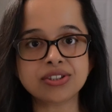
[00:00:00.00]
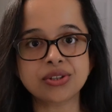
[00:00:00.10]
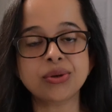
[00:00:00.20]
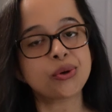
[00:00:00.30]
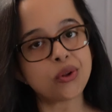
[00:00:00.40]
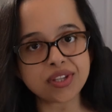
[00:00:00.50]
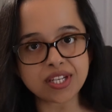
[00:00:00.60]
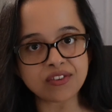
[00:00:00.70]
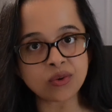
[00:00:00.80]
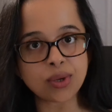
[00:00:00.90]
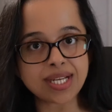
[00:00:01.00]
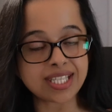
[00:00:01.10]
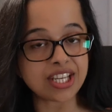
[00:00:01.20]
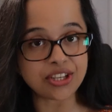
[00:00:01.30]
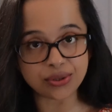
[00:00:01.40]
through all the different ways
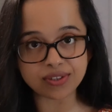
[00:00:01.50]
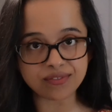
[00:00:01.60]
that you can